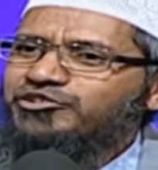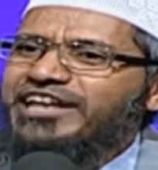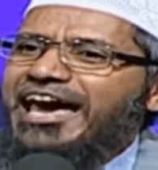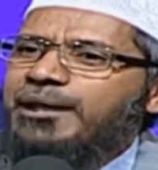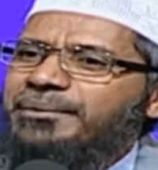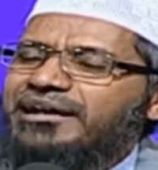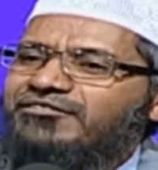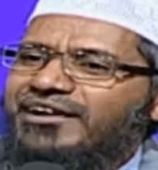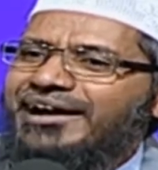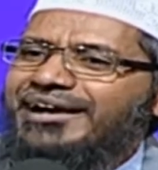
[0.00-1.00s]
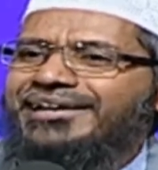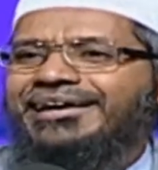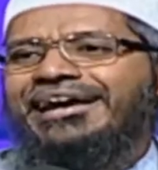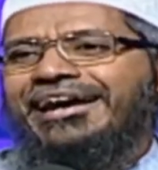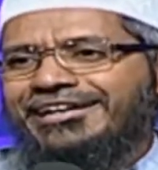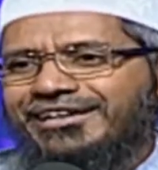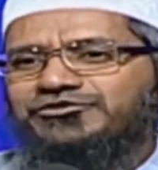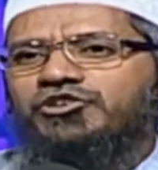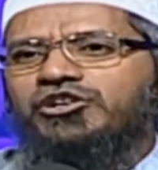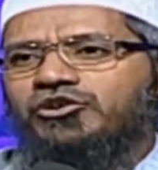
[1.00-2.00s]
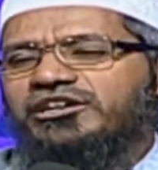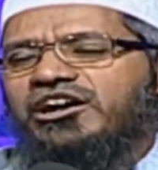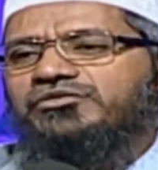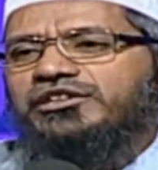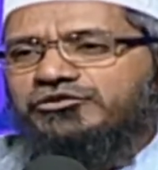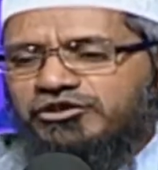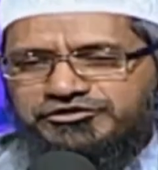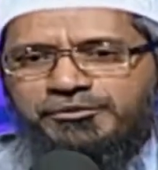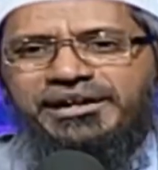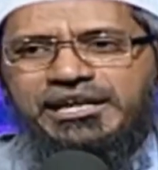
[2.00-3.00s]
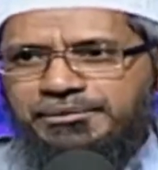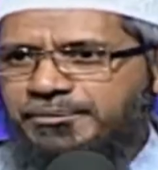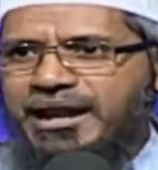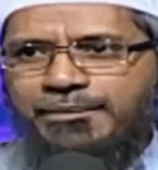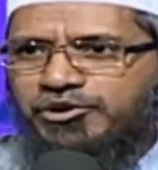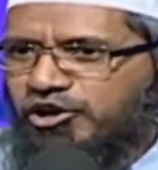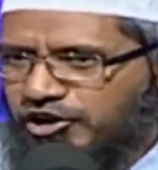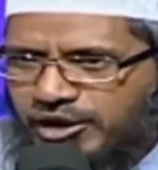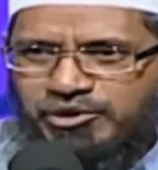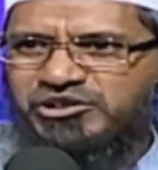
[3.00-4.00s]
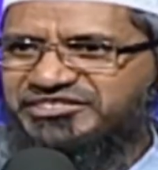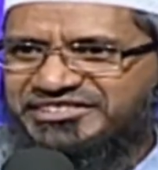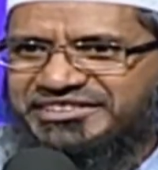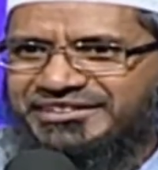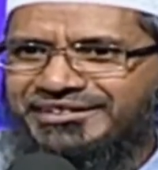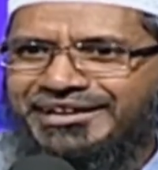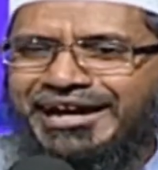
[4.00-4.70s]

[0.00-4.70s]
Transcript: used the Arabic word, it does not go down the throats of many people. I'm not talking about you, sister.